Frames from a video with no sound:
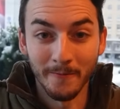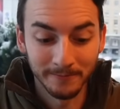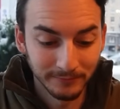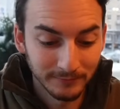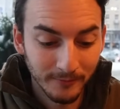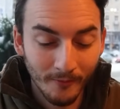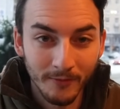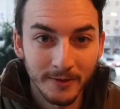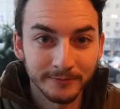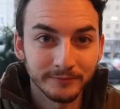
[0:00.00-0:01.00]
Wait, you get to
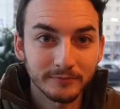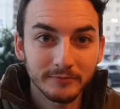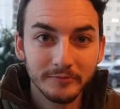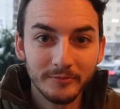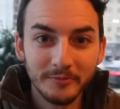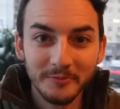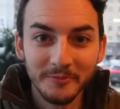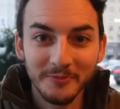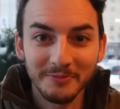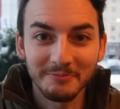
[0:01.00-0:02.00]
try both of them first?